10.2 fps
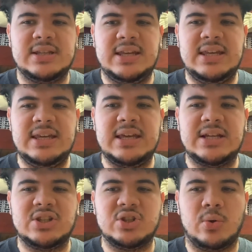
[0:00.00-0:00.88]
He
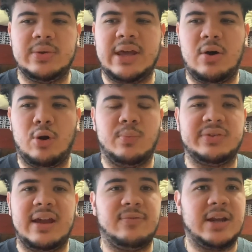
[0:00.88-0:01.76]
has sold out almost
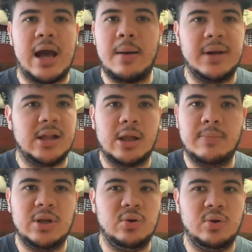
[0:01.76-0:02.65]
every comedy club
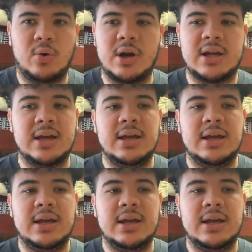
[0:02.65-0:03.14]
in New York.